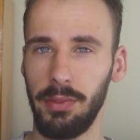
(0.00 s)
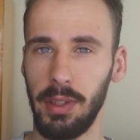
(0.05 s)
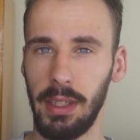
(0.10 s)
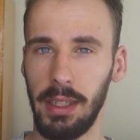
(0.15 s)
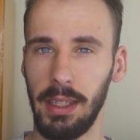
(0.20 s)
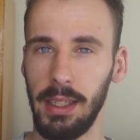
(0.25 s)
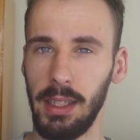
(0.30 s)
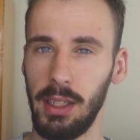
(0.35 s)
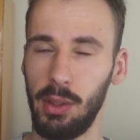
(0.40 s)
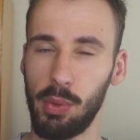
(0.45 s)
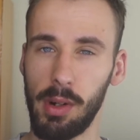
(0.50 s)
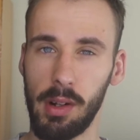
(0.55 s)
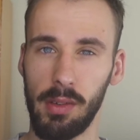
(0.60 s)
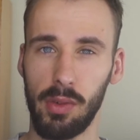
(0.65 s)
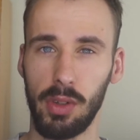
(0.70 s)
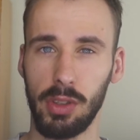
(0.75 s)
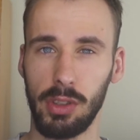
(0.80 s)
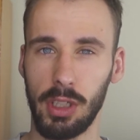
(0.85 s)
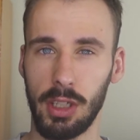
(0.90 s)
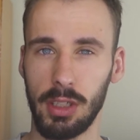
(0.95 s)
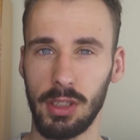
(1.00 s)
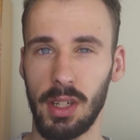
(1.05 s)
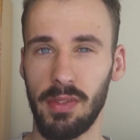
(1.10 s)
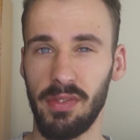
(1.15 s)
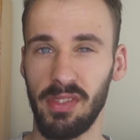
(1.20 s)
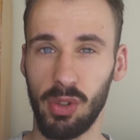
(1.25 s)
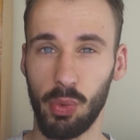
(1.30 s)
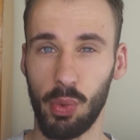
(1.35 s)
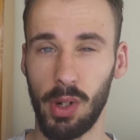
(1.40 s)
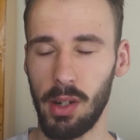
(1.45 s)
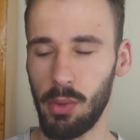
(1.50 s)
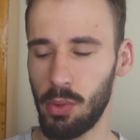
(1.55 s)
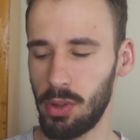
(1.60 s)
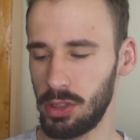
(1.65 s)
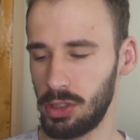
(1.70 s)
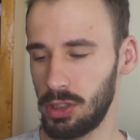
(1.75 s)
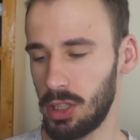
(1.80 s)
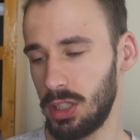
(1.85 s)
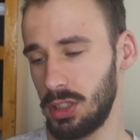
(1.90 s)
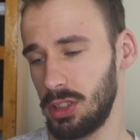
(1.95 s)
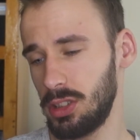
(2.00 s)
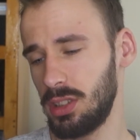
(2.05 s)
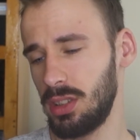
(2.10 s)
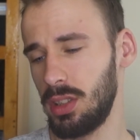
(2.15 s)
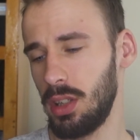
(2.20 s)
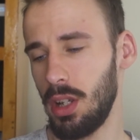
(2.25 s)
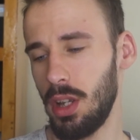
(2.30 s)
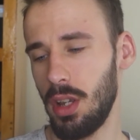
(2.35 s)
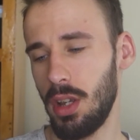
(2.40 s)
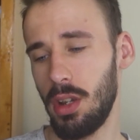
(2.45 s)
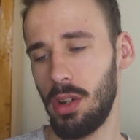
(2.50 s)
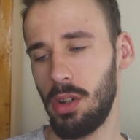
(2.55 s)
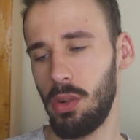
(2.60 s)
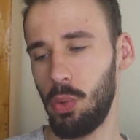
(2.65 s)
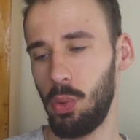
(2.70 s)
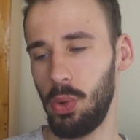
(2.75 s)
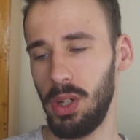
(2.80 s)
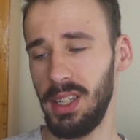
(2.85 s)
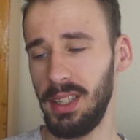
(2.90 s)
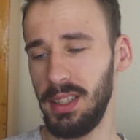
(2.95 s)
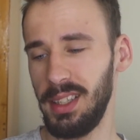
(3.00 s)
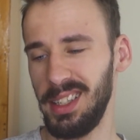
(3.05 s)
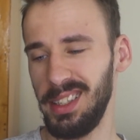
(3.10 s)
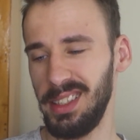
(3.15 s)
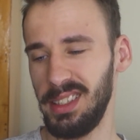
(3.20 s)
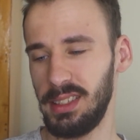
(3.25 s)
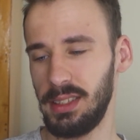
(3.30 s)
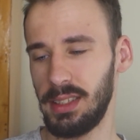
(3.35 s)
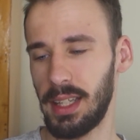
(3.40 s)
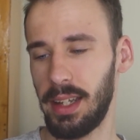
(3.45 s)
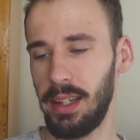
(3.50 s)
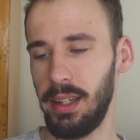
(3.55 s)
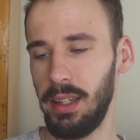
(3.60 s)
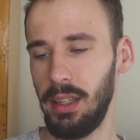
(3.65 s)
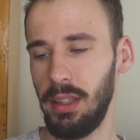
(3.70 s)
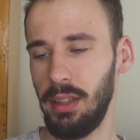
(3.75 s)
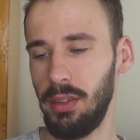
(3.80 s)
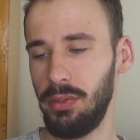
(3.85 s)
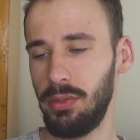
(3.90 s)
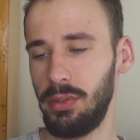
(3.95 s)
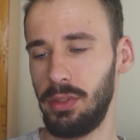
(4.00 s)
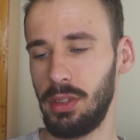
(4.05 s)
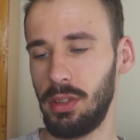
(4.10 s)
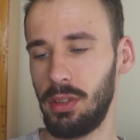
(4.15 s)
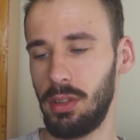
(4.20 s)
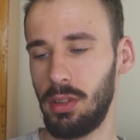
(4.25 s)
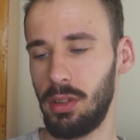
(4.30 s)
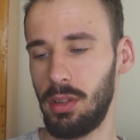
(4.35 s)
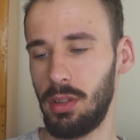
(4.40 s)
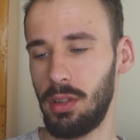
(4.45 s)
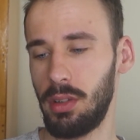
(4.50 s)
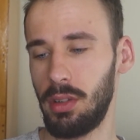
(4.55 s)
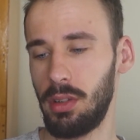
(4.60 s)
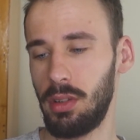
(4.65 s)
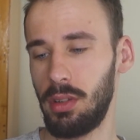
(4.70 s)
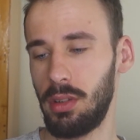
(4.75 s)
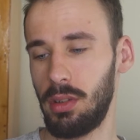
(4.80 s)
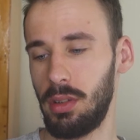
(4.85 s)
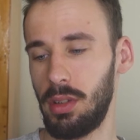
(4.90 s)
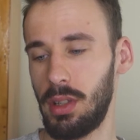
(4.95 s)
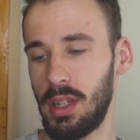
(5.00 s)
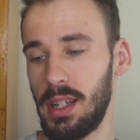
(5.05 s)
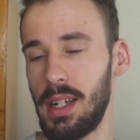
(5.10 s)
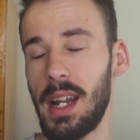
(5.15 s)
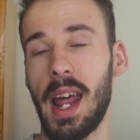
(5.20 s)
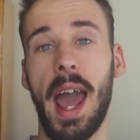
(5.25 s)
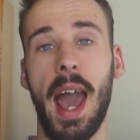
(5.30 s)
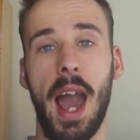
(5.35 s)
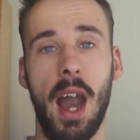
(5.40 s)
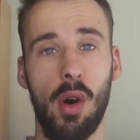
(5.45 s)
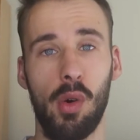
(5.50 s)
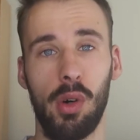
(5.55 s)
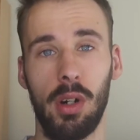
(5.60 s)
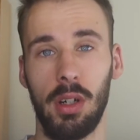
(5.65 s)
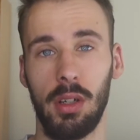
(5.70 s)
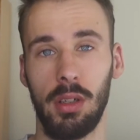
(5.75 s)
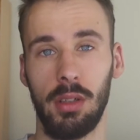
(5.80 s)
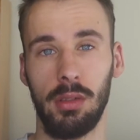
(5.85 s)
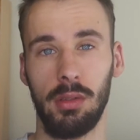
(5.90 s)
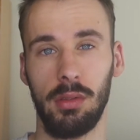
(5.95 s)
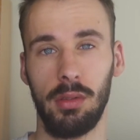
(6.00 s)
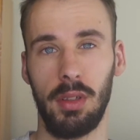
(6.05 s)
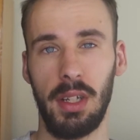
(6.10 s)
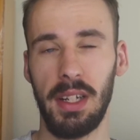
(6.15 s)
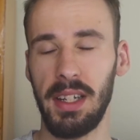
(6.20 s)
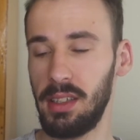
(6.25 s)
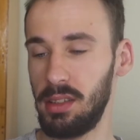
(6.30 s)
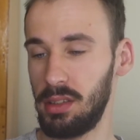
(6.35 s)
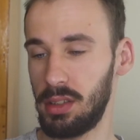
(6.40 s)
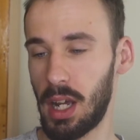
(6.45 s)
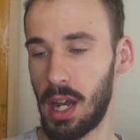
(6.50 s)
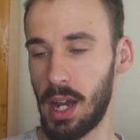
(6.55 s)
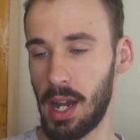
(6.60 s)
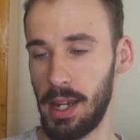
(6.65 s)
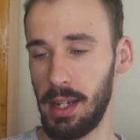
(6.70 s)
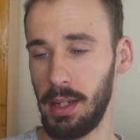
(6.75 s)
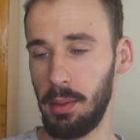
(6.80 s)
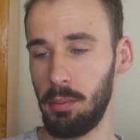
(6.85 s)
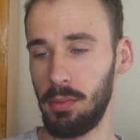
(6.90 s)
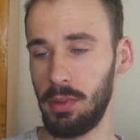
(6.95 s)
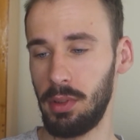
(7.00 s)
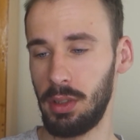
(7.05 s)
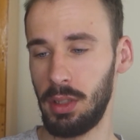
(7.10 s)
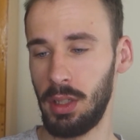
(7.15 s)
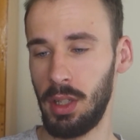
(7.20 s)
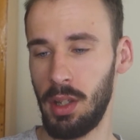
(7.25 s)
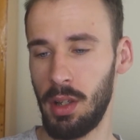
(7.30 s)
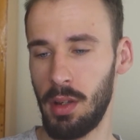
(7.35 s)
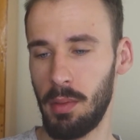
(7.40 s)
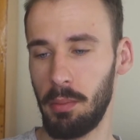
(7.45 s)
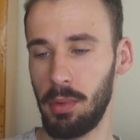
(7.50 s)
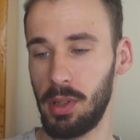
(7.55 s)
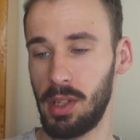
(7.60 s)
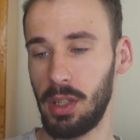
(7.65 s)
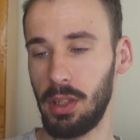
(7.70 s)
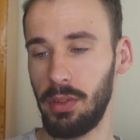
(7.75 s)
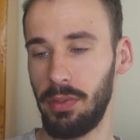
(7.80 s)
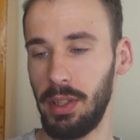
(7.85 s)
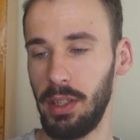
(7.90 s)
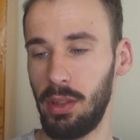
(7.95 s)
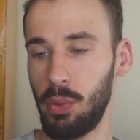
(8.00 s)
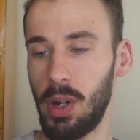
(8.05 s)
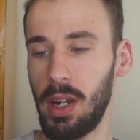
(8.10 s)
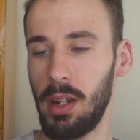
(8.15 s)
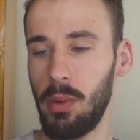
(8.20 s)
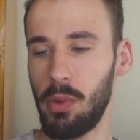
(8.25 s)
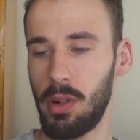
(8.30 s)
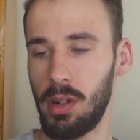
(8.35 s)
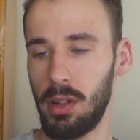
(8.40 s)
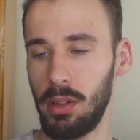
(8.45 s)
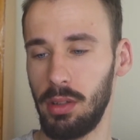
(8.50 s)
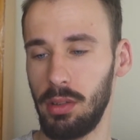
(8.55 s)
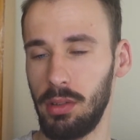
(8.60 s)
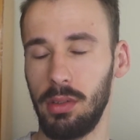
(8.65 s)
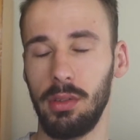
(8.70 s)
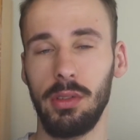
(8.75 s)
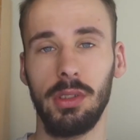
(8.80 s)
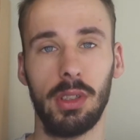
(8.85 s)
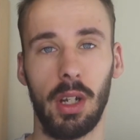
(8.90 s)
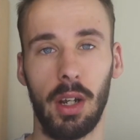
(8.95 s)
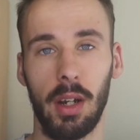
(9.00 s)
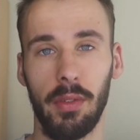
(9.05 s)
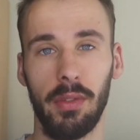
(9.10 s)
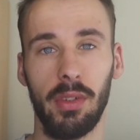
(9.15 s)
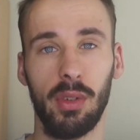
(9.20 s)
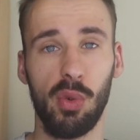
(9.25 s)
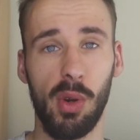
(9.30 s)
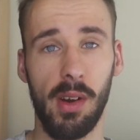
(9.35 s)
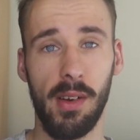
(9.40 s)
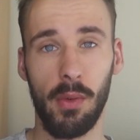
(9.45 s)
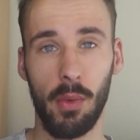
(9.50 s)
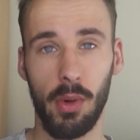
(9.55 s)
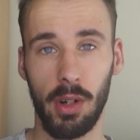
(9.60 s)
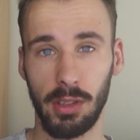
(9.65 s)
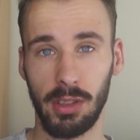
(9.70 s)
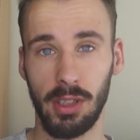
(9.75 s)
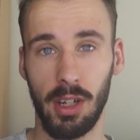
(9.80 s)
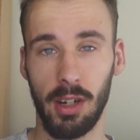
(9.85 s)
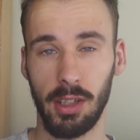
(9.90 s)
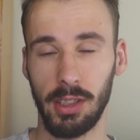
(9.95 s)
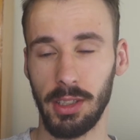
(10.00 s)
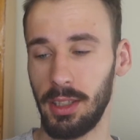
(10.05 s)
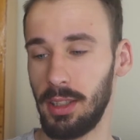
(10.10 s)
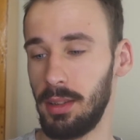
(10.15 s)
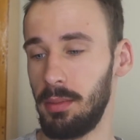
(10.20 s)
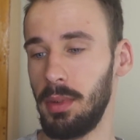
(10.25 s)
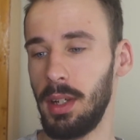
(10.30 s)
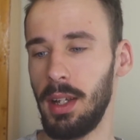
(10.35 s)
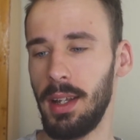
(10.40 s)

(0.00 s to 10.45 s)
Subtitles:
the 12-watt charger and the 20-watt charger, we nearly saved an hour in time, because the 12-watt charger